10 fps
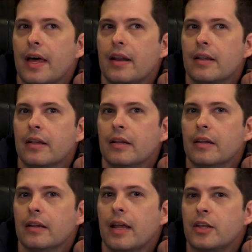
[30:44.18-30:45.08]
that
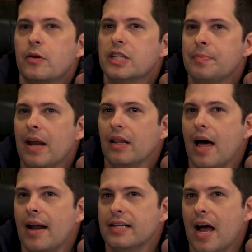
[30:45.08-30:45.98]
like you can spend a
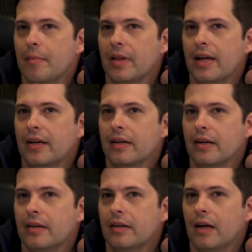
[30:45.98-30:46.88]
lot of time
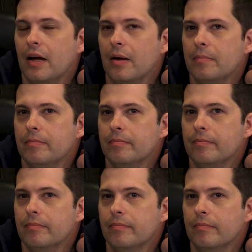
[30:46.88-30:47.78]
like
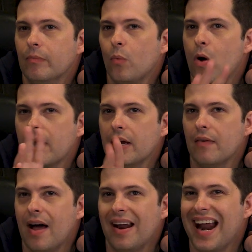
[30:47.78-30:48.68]
walking
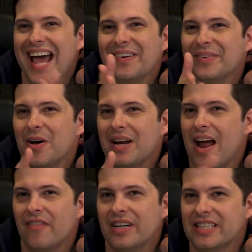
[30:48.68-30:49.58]
around, and I don't go to
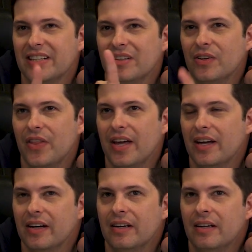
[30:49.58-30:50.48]
every single
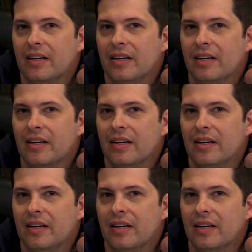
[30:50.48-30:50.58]
thing.